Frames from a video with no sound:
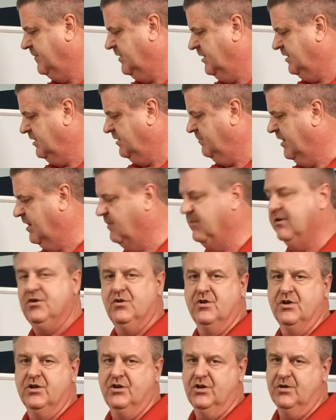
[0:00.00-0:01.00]
and you better be
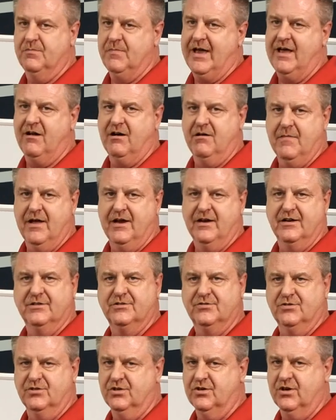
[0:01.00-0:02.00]
doing good battery
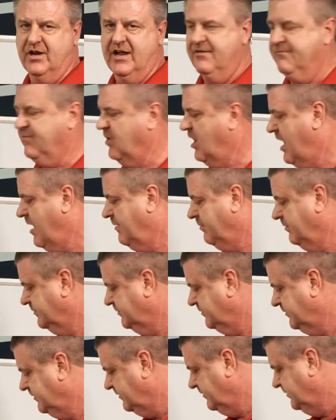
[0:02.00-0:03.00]
maintenance or you're going to have
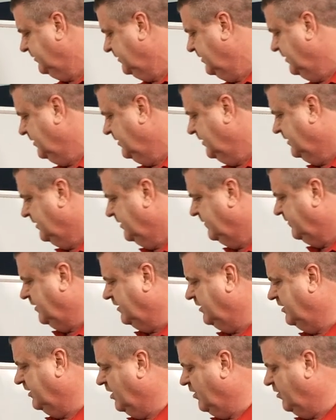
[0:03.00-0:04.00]
problems.
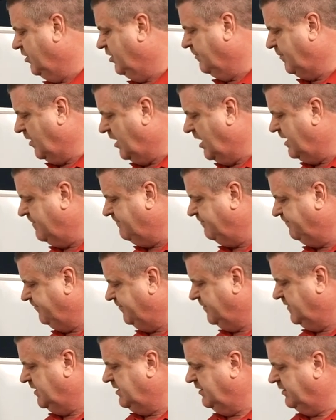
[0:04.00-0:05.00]
Then you go to your pump,
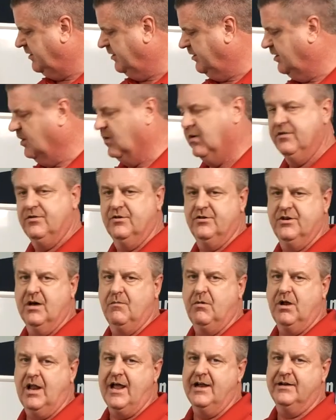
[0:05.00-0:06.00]
you can go either
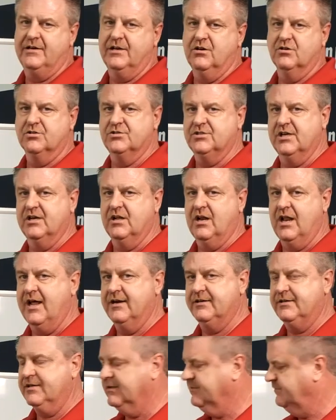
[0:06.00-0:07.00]
double acting or single
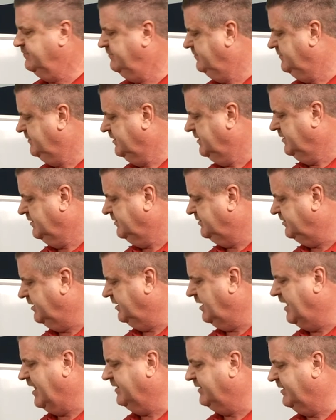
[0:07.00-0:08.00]
acting.
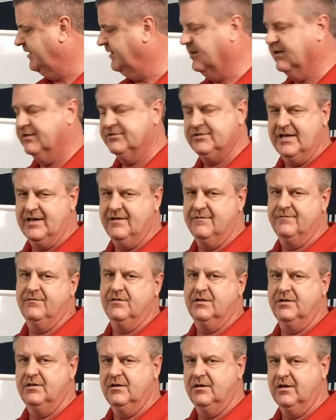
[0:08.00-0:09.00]
Single acting does have
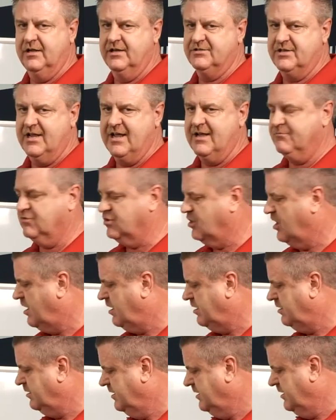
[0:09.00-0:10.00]
less amp
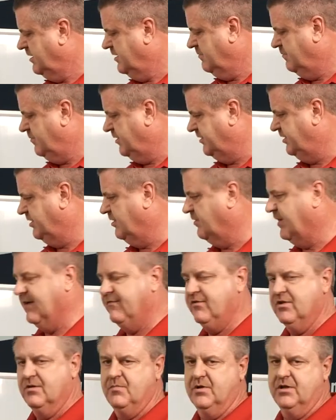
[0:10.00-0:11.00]
draw, but you don't
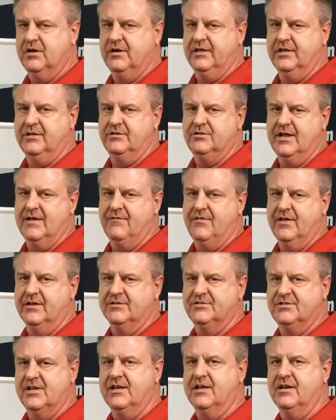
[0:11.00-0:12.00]
have the ability to have
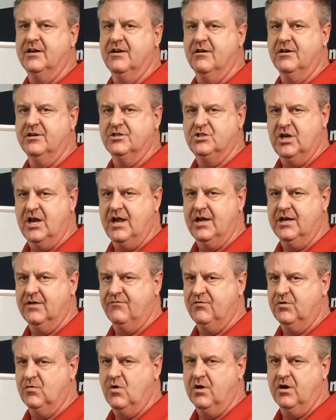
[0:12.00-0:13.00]
that secondary check
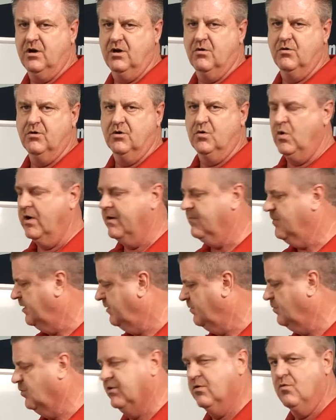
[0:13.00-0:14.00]
if you want to load
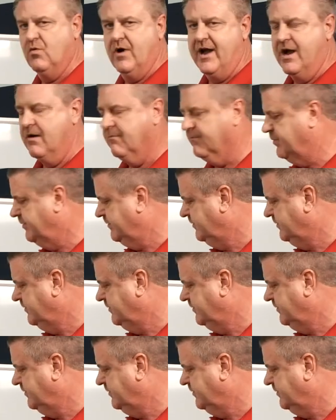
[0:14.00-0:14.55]
equipment with a ramp.